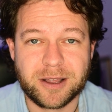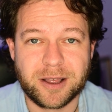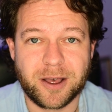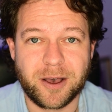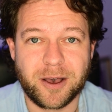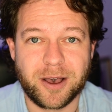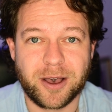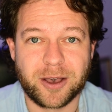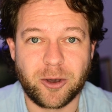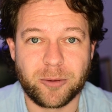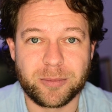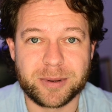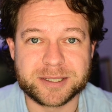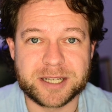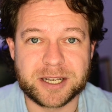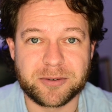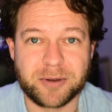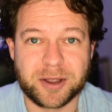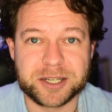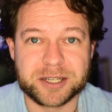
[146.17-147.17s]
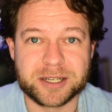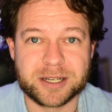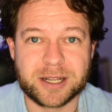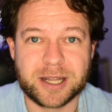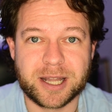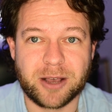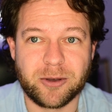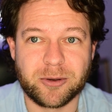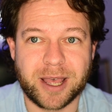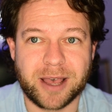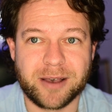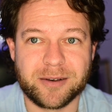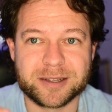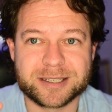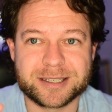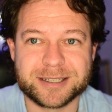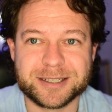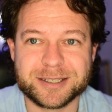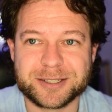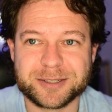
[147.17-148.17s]
a complex iteration that will get
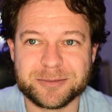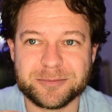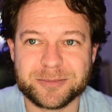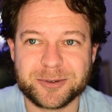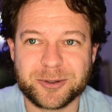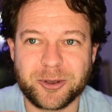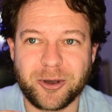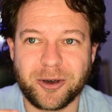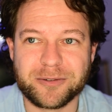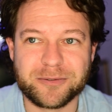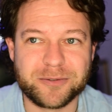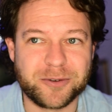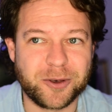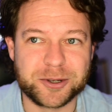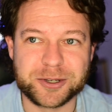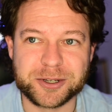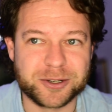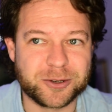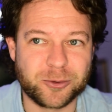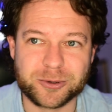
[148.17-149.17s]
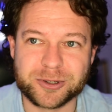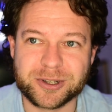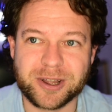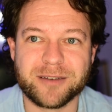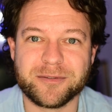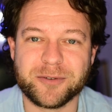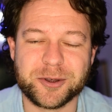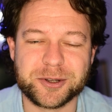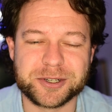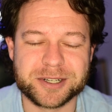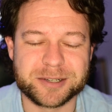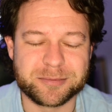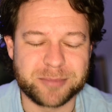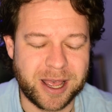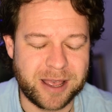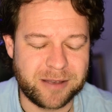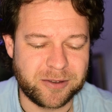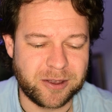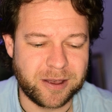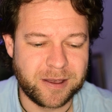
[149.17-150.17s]
us some convergent or divergent
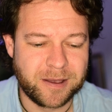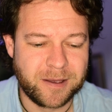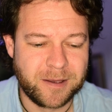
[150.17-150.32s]
behavior.